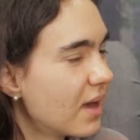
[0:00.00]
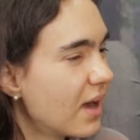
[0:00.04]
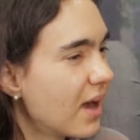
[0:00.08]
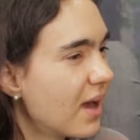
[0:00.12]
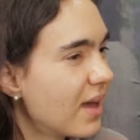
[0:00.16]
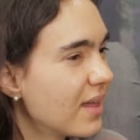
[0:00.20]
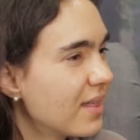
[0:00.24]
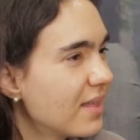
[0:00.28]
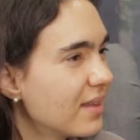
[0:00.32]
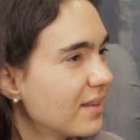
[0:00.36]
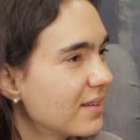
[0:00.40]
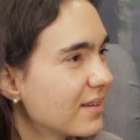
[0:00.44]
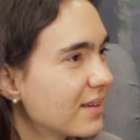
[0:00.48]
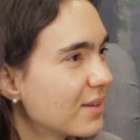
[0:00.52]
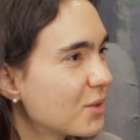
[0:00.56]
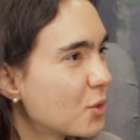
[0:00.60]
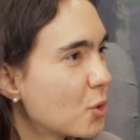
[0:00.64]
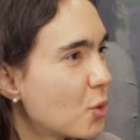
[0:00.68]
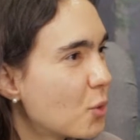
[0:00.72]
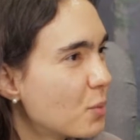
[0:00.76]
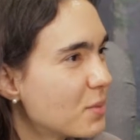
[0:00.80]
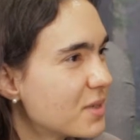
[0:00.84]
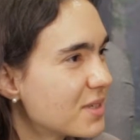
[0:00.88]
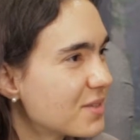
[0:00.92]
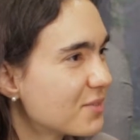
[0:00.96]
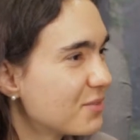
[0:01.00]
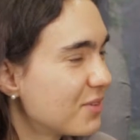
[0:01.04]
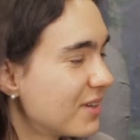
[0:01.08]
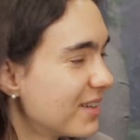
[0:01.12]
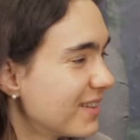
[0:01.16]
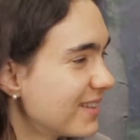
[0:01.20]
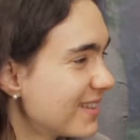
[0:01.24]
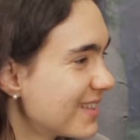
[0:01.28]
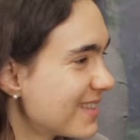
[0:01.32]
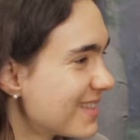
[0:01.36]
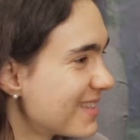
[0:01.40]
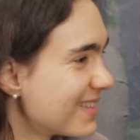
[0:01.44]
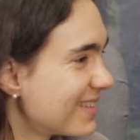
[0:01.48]
I think that home is a
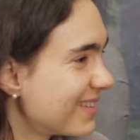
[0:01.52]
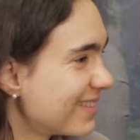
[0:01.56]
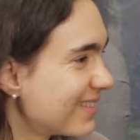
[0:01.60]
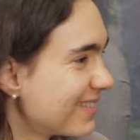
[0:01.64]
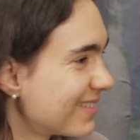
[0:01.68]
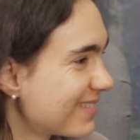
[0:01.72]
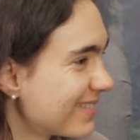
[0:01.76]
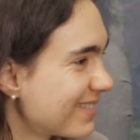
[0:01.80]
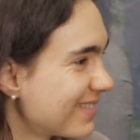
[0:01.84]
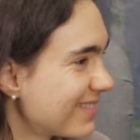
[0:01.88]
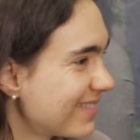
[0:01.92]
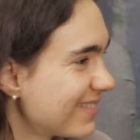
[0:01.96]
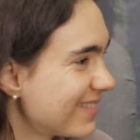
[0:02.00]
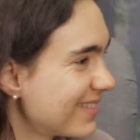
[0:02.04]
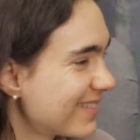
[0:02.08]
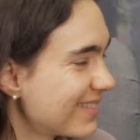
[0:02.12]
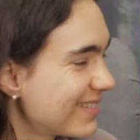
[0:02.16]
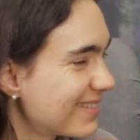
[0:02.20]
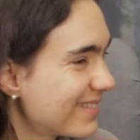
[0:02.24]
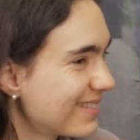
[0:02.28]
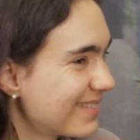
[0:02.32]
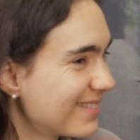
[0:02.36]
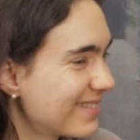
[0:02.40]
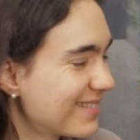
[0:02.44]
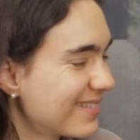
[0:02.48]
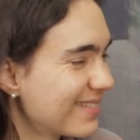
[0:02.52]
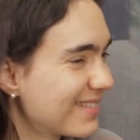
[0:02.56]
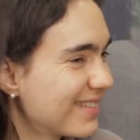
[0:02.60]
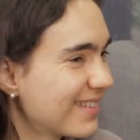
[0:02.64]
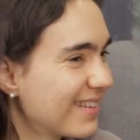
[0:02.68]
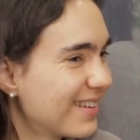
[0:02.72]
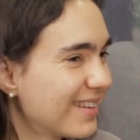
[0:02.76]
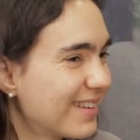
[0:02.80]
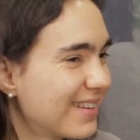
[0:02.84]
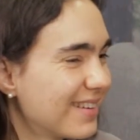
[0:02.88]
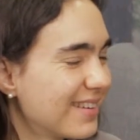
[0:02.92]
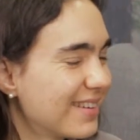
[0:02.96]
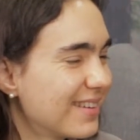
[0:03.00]
fantasy, you know,
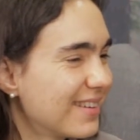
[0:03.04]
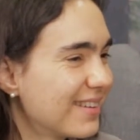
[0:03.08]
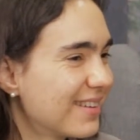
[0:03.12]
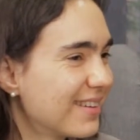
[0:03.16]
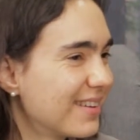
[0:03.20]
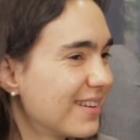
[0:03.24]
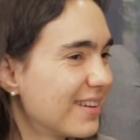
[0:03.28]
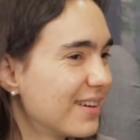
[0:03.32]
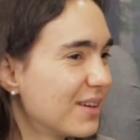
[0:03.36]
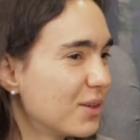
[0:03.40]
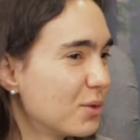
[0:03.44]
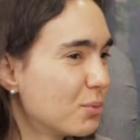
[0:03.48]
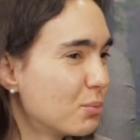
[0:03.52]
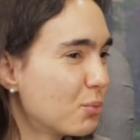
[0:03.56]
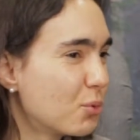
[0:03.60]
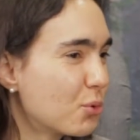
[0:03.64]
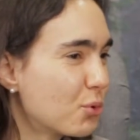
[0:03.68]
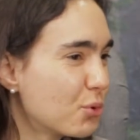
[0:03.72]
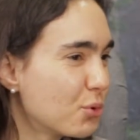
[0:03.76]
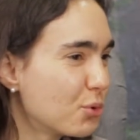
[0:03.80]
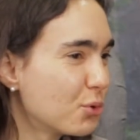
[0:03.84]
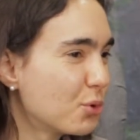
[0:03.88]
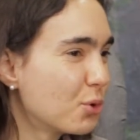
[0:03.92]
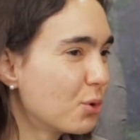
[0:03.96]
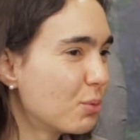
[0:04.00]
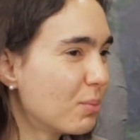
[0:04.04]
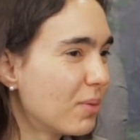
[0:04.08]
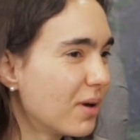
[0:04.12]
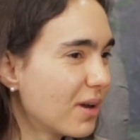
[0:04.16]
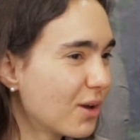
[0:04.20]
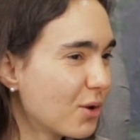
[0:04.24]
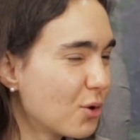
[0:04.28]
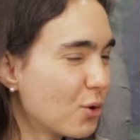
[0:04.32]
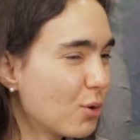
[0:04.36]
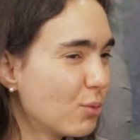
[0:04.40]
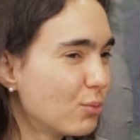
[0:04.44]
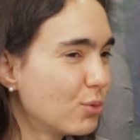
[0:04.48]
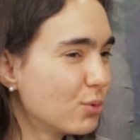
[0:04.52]
and the more you go
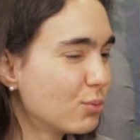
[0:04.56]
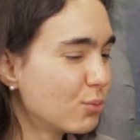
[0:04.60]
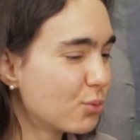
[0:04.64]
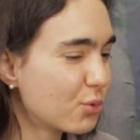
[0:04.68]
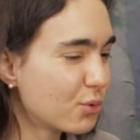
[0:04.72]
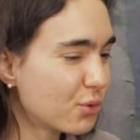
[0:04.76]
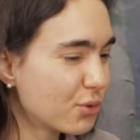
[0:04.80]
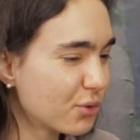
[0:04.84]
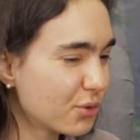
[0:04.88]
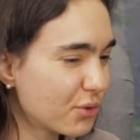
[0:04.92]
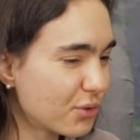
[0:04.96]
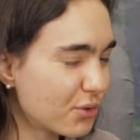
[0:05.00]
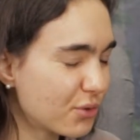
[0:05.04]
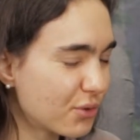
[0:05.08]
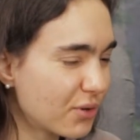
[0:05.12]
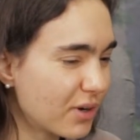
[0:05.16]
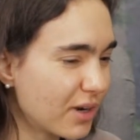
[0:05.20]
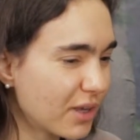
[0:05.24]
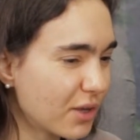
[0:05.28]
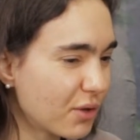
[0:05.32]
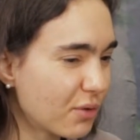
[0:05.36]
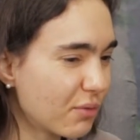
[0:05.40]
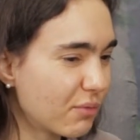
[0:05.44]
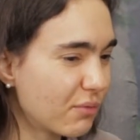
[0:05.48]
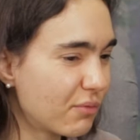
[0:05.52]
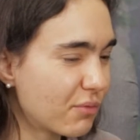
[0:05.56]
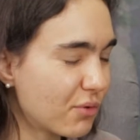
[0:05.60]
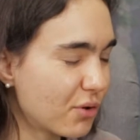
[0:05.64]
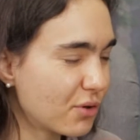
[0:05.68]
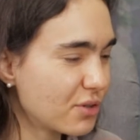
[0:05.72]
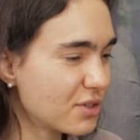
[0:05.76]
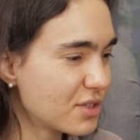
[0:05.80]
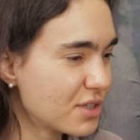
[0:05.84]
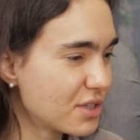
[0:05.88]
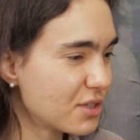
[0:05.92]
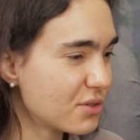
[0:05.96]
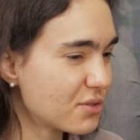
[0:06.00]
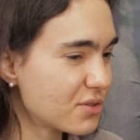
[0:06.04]
back home, the more you're like
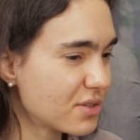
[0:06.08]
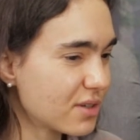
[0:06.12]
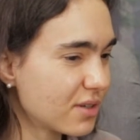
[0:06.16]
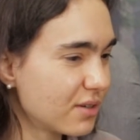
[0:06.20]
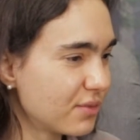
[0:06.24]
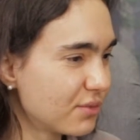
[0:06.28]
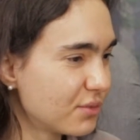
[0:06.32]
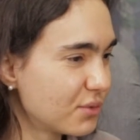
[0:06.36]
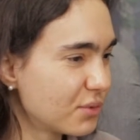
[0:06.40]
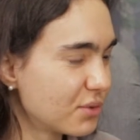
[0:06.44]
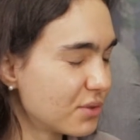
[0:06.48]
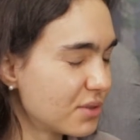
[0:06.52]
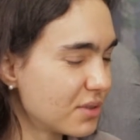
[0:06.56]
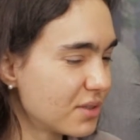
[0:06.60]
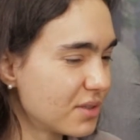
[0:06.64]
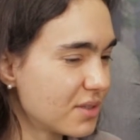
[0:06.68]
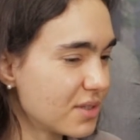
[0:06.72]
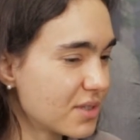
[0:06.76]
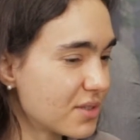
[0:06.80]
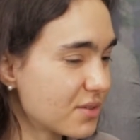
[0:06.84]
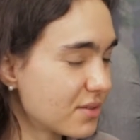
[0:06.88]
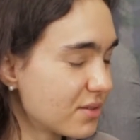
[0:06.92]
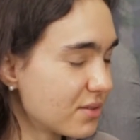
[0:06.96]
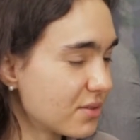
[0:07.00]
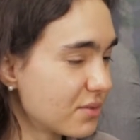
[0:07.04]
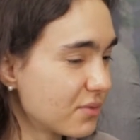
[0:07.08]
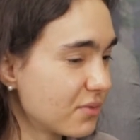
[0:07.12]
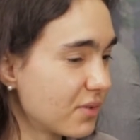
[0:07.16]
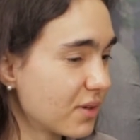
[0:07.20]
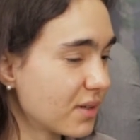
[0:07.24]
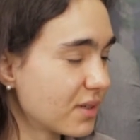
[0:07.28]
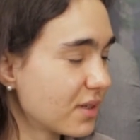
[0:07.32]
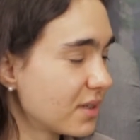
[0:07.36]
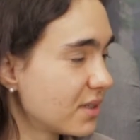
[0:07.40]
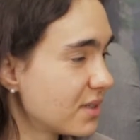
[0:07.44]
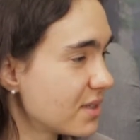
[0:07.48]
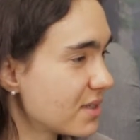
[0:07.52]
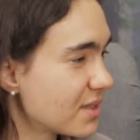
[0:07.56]
confronting yourself to the
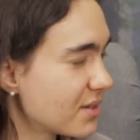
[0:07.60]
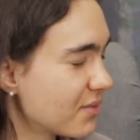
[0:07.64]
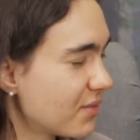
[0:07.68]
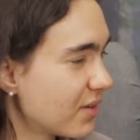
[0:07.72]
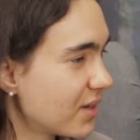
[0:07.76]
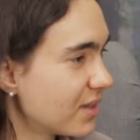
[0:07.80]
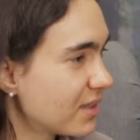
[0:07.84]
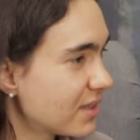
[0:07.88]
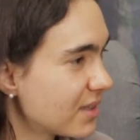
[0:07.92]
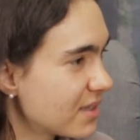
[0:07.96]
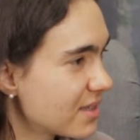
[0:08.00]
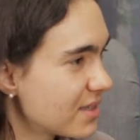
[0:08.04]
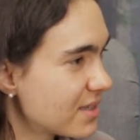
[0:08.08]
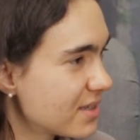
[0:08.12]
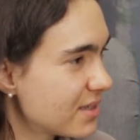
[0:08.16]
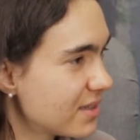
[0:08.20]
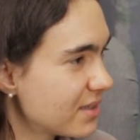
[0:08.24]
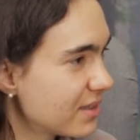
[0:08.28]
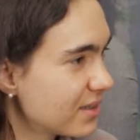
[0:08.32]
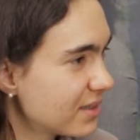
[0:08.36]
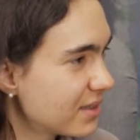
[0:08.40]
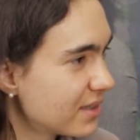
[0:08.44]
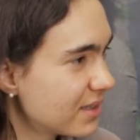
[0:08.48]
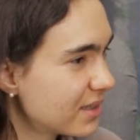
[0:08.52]
fact that it's a fantasy,